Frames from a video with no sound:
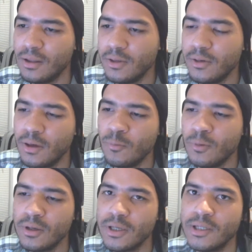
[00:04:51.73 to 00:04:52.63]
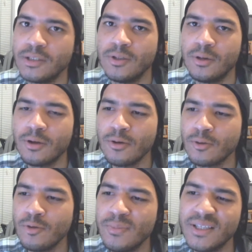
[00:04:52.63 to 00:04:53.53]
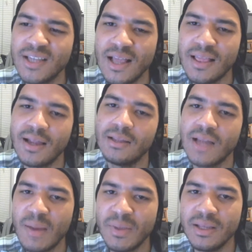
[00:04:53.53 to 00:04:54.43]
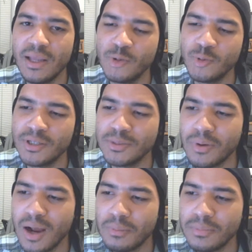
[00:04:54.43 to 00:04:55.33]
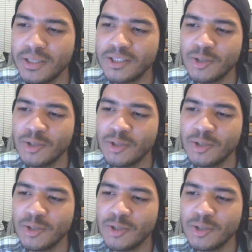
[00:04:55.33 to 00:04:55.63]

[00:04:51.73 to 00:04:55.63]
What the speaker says: you know, because, you know, Koda Kumi is kind of like a dominatrix, probably.